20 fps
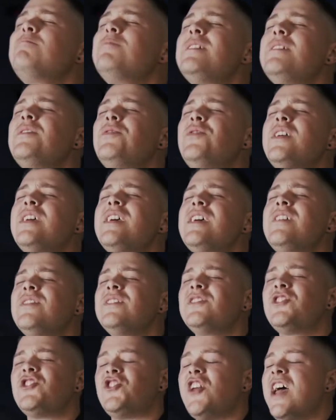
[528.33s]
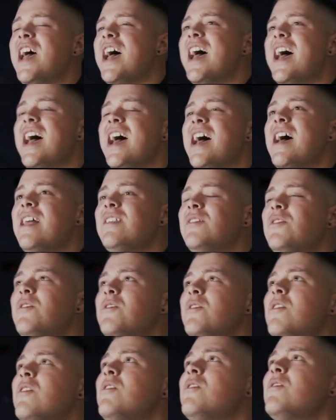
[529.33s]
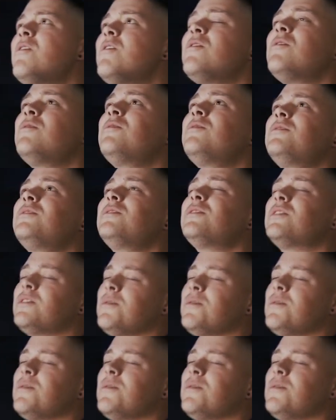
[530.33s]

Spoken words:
within the shadows,